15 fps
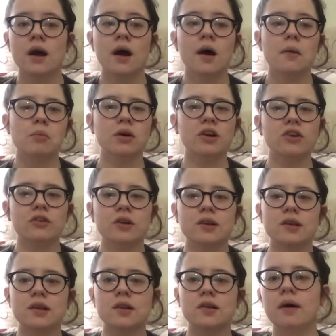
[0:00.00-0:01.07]
but it's just
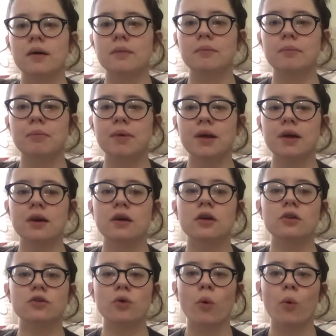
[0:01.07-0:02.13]
this big
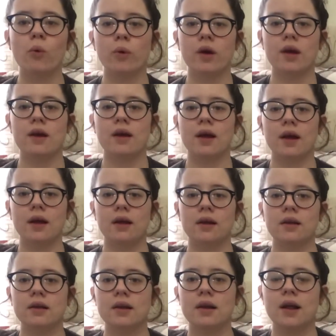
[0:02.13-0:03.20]
toy,
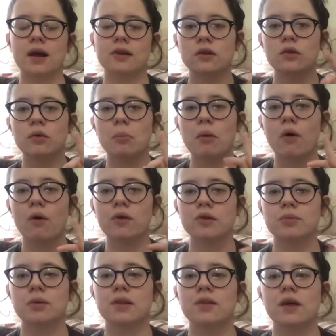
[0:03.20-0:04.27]
and it has little balls
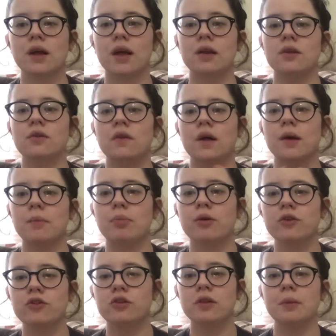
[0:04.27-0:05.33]
with it, and you like
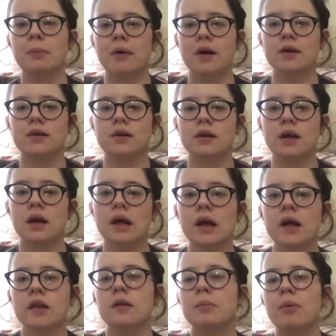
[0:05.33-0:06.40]
push the button
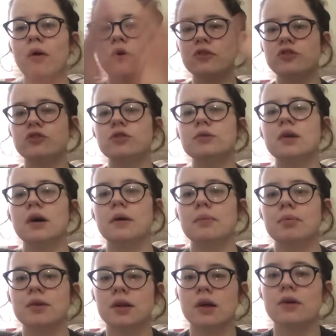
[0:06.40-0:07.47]
and the balls shoot up
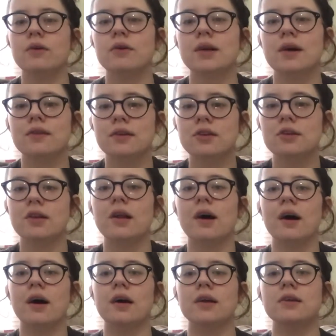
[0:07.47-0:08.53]
and they go down the
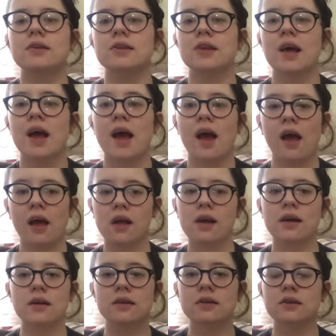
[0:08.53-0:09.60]
slides,
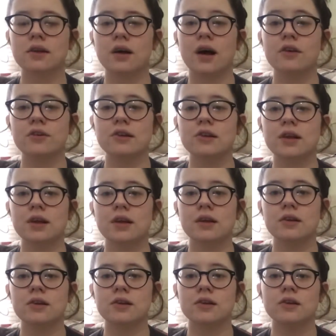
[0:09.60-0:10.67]
and I just think it's
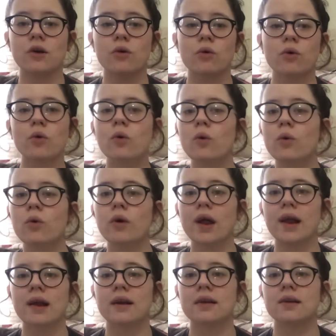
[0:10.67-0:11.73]
so cool.
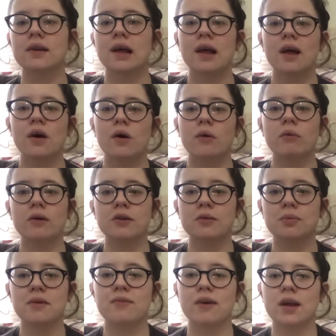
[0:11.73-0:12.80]
And once
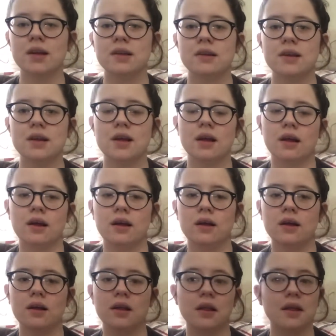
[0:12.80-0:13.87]
we finally
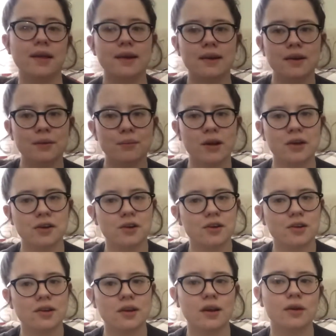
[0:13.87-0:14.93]
get him to
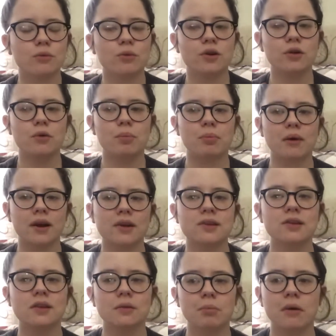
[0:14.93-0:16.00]
understand when you press
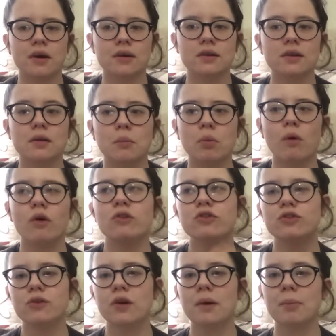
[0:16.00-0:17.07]
the button the balls
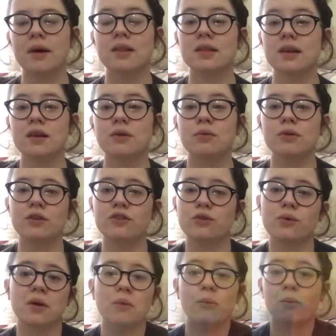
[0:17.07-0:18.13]
shoot up, I think he will enjoy
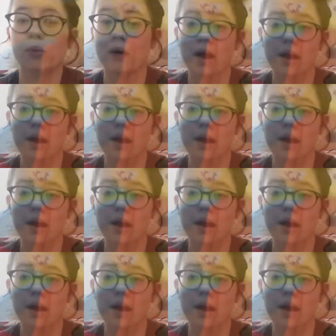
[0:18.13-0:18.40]
it way